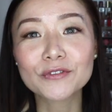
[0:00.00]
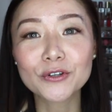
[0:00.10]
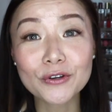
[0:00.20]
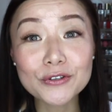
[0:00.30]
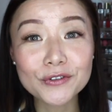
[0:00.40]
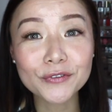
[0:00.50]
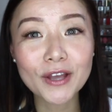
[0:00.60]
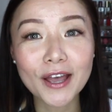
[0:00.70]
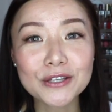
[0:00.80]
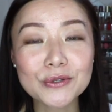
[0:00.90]
For those of you
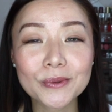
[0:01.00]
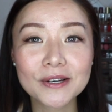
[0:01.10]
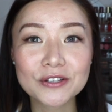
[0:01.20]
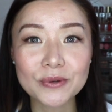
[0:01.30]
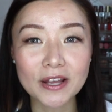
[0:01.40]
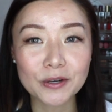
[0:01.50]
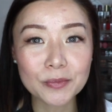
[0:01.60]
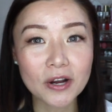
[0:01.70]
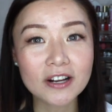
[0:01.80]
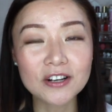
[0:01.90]
guys who wanna try their
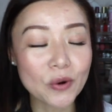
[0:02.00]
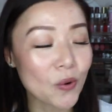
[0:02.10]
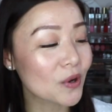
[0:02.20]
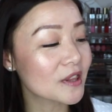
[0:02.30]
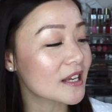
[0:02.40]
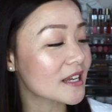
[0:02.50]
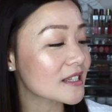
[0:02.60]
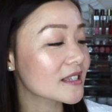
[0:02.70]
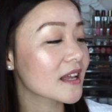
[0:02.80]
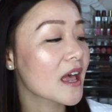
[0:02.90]
product or
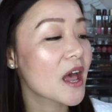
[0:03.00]
this